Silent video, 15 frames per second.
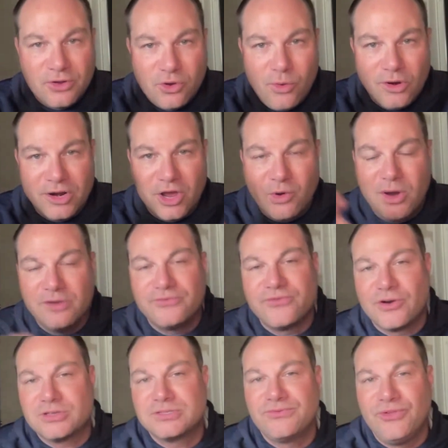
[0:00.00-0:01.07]
quote unquote,
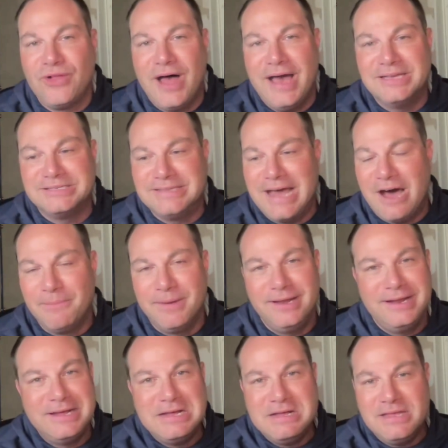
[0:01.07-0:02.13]
first flies now. But
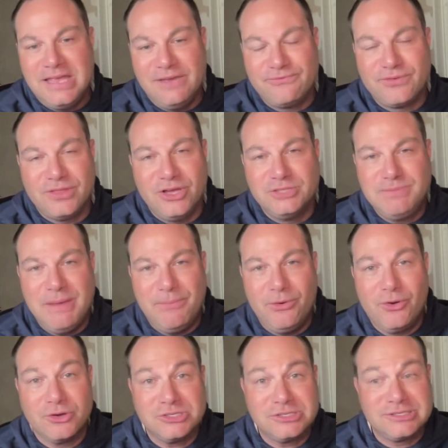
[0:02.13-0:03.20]
for those people
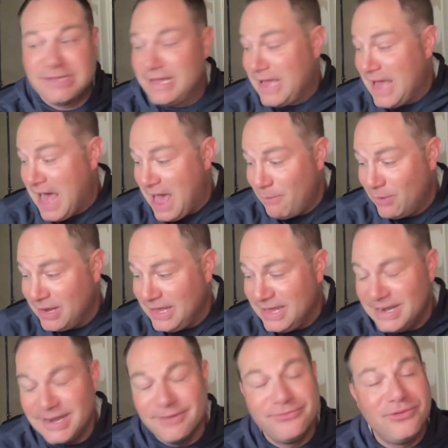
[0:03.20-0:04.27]
who are just like, I want to get
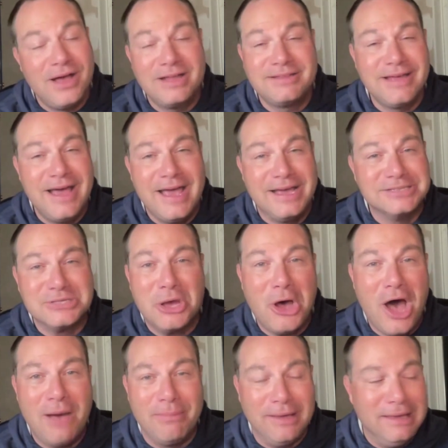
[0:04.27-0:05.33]
into fly tying as a
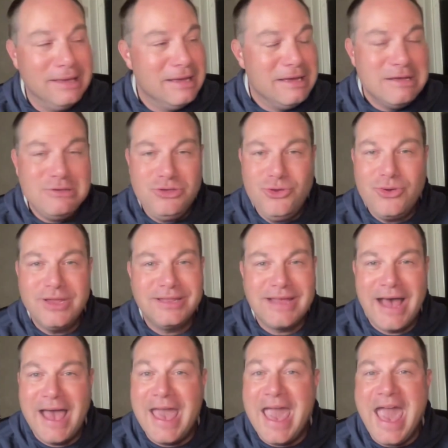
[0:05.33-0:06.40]
hobby, you can
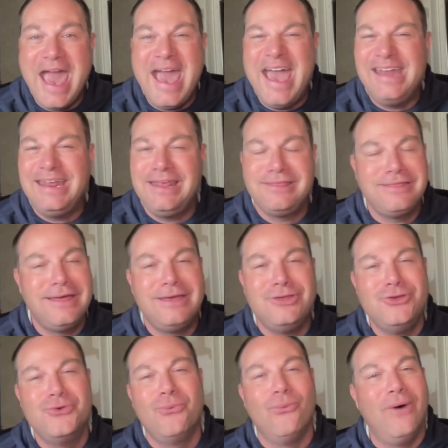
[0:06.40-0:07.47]
tie anything
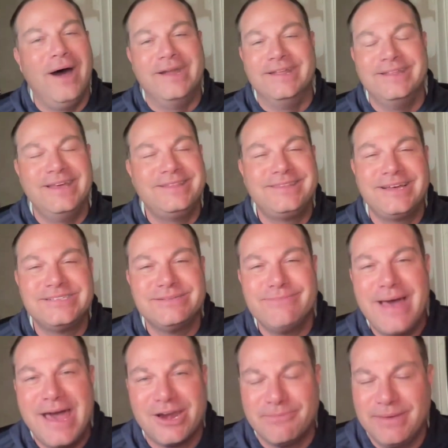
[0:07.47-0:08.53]
you want. It doesn't
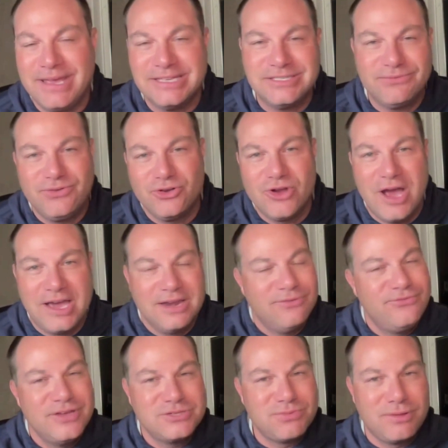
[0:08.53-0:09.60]
matter, because if you're not going to
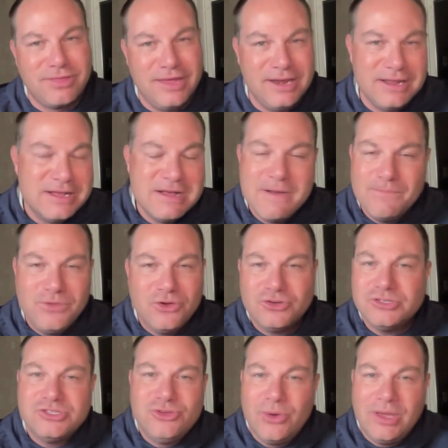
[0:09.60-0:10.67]
fish with it, you're
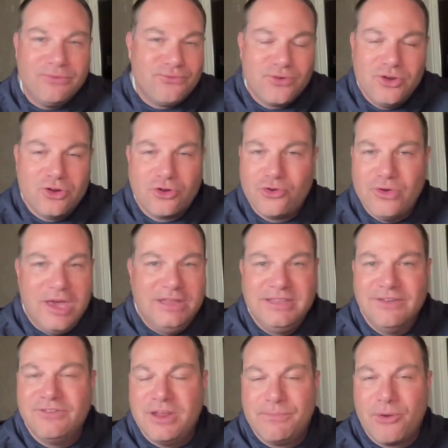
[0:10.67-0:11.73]
just doing it for your
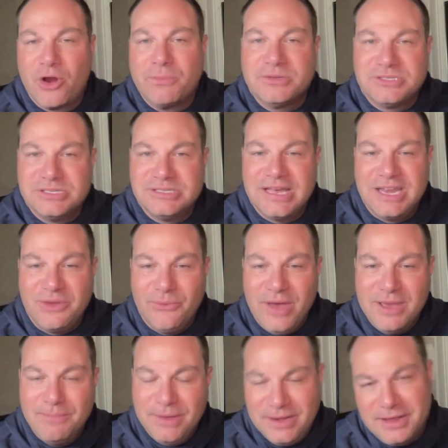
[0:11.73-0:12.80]
creativity purposes
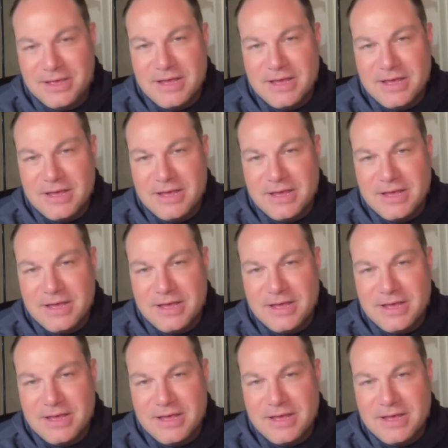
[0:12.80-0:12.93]
anyway. But